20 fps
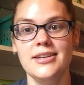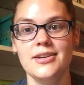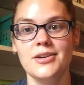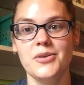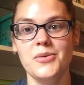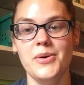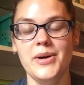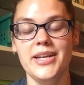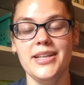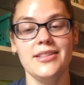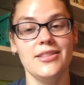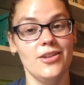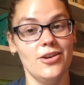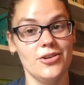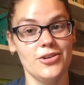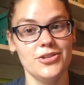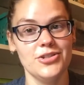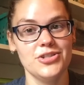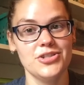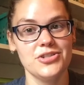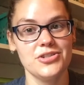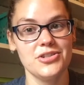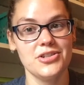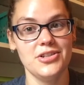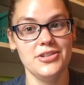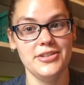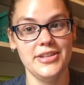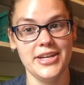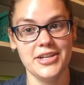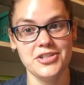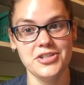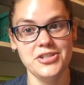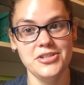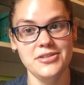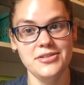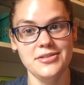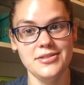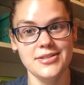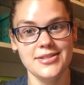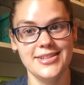quite large
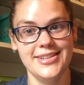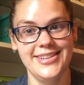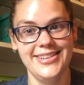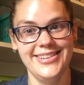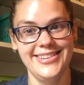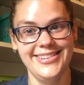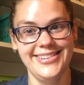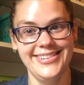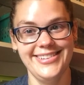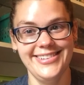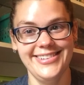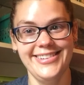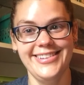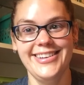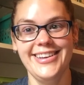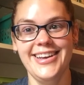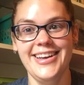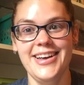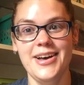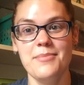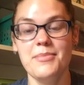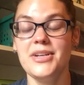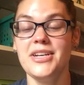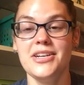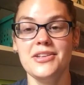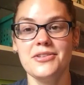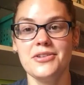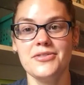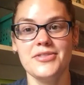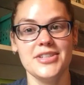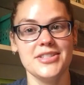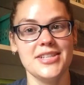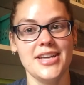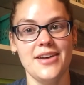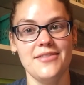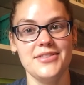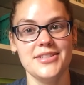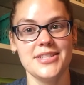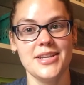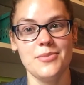collections, but neither of us
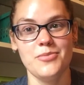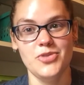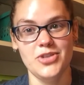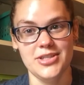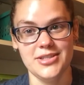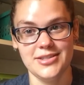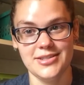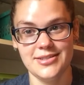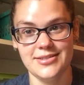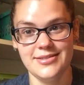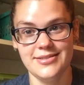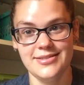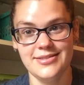have the same ones.